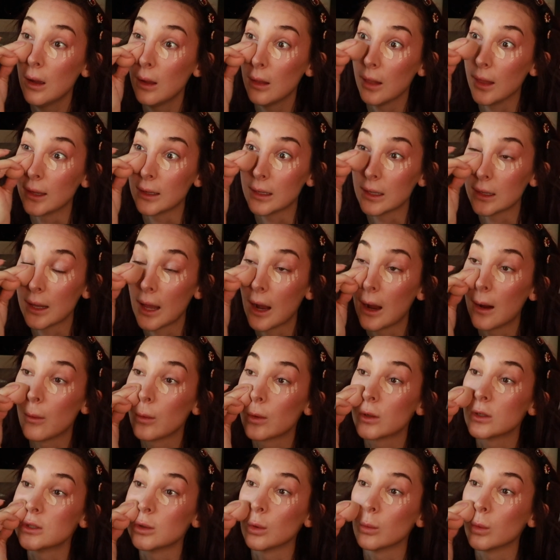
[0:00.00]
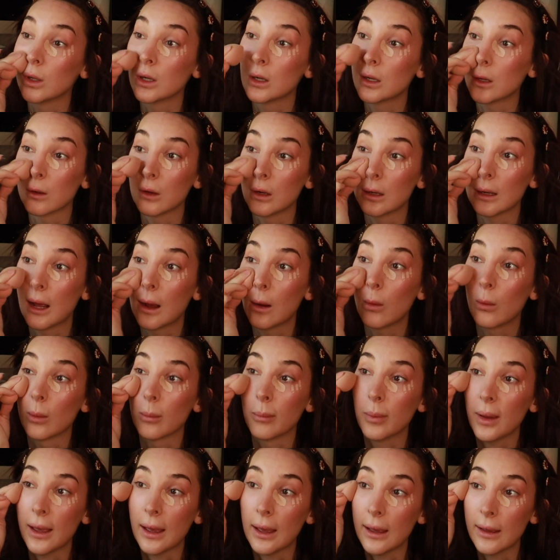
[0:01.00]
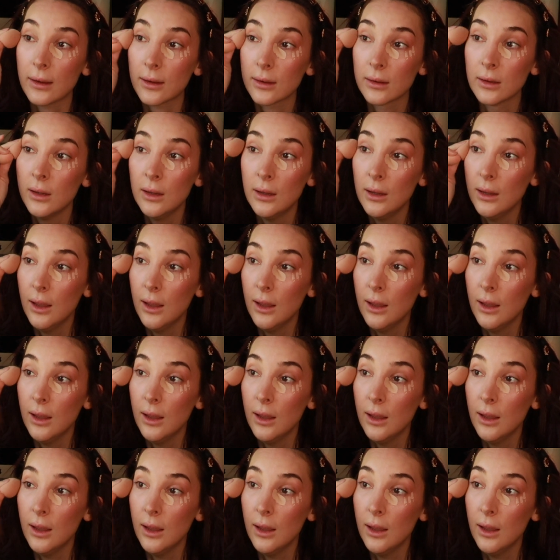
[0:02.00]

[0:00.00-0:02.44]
like an hour to work or an hour back